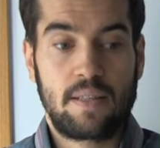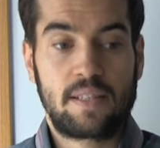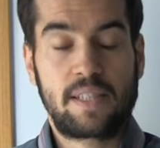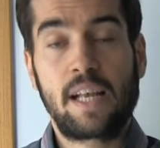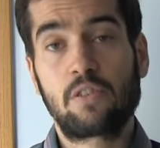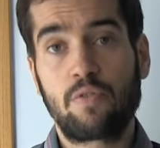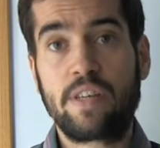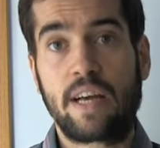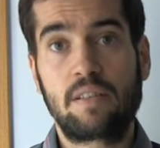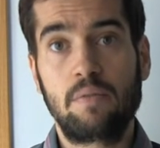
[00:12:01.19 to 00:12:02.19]
sense of
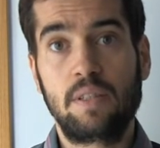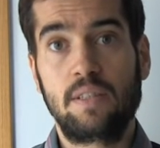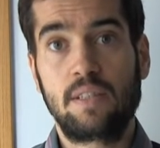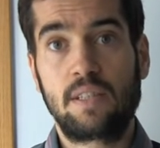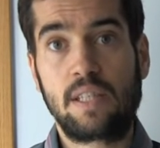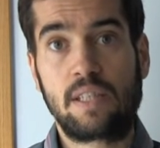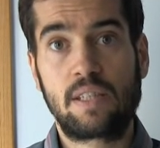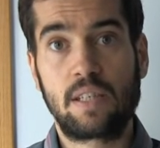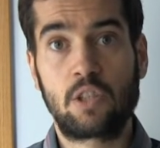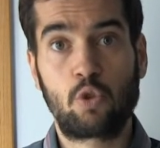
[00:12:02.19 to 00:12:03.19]
the activities
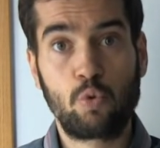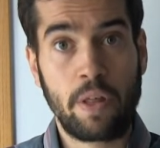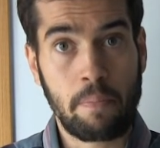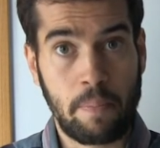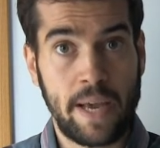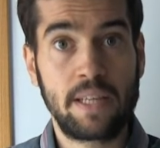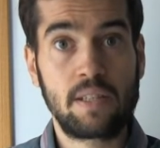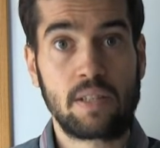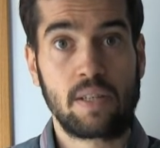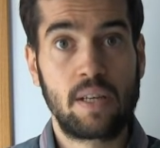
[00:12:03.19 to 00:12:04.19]
is
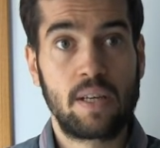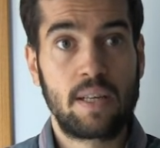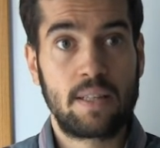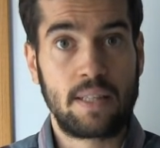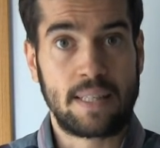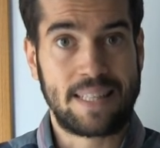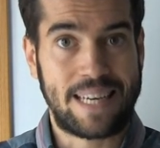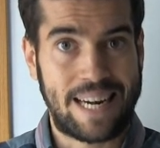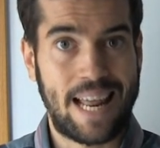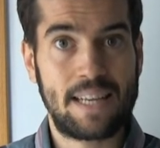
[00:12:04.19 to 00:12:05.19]
student-based. The
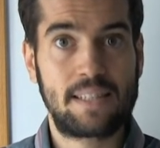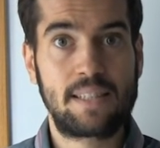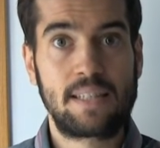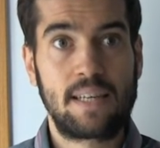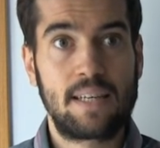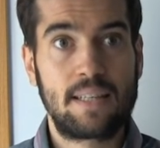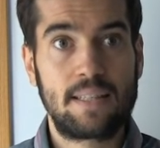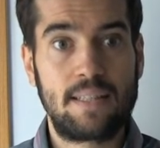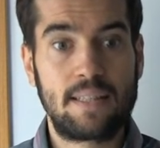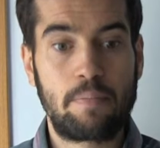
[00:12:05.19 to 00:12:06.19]
class,
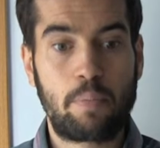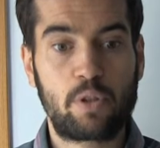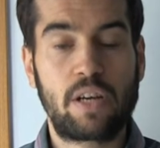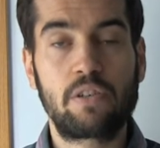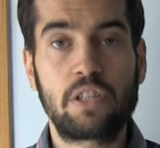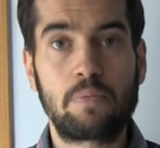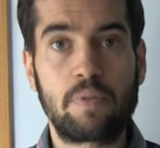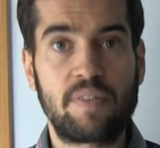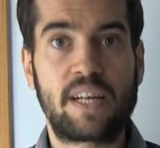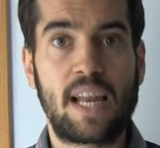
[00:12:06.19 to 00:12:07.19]
the protagonism
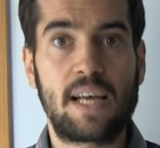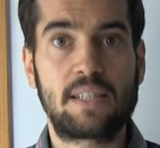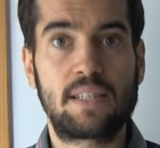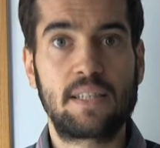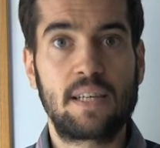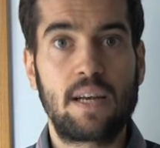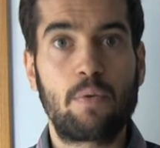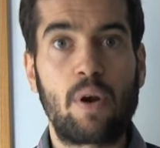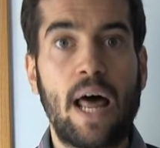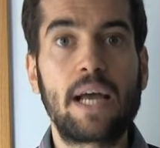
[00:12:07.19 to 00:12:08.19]
in the class
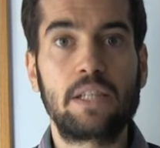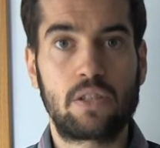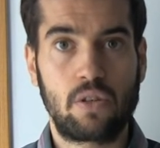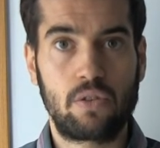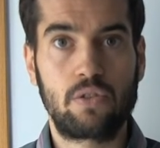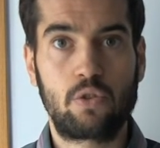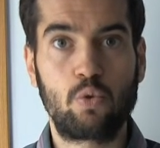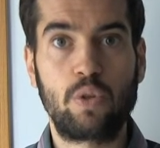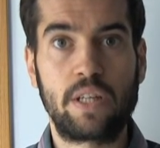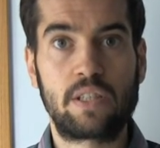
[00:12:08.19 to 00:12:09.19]
relies on
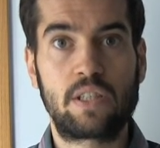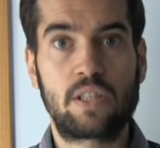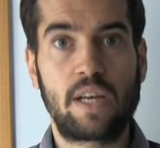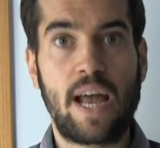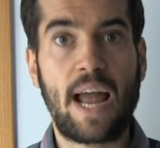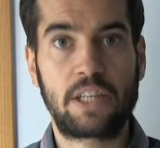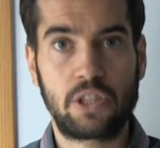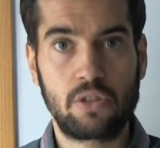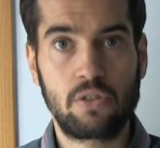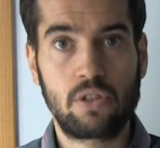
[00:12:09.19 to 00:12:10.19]
students'
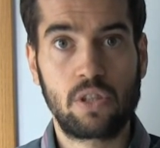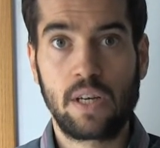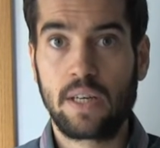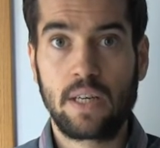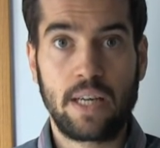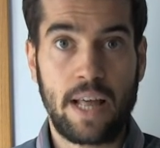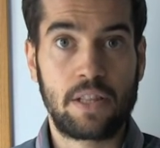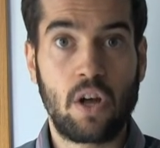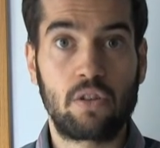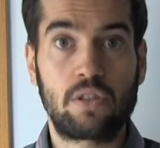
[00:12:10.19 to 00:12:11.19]
actions
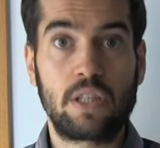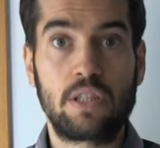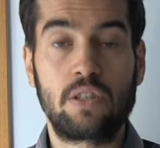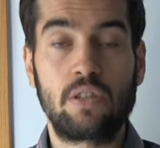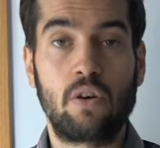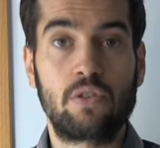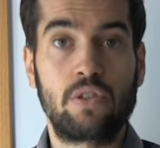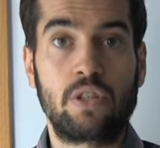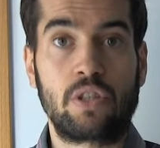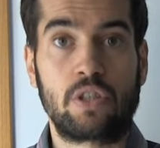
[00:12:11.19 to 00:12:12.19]
and not on
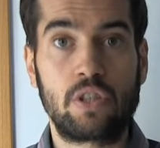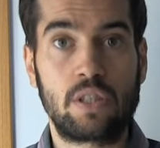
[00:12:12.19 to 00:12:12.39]
the